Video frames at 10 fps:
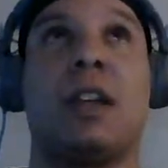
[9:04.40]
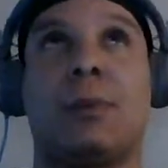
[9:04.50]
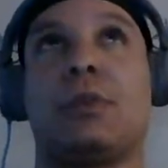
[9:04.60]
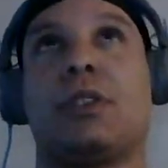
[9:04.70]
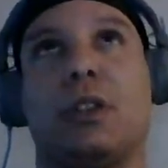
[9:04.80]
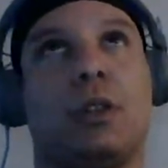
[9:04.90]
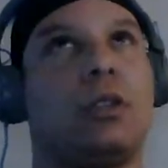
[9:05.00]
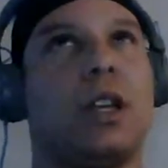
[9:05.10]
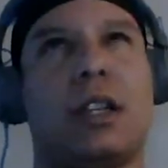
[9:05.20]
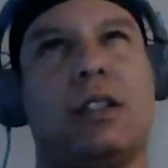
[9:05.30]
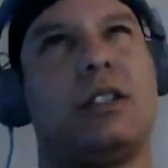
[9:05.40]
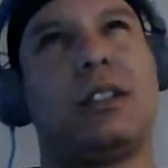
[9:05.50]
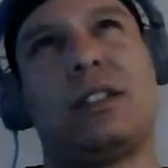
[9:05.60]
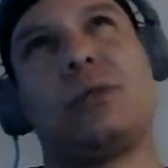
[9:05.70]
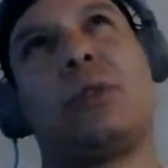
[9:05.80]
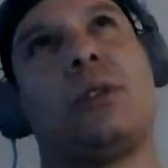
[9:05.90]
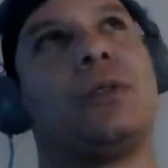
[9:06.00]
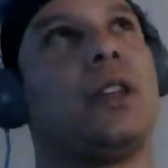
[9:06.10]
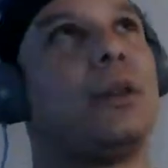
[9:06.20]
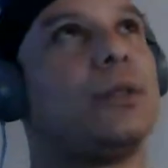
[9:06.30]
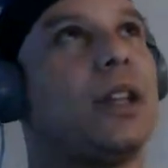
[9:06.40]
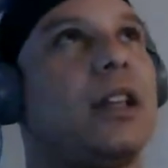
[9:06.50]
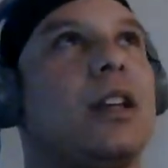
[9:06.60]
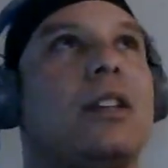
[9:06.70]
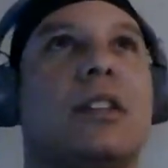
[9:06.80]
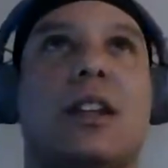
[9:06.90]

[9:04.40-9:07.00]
episodes, what was that? Was that in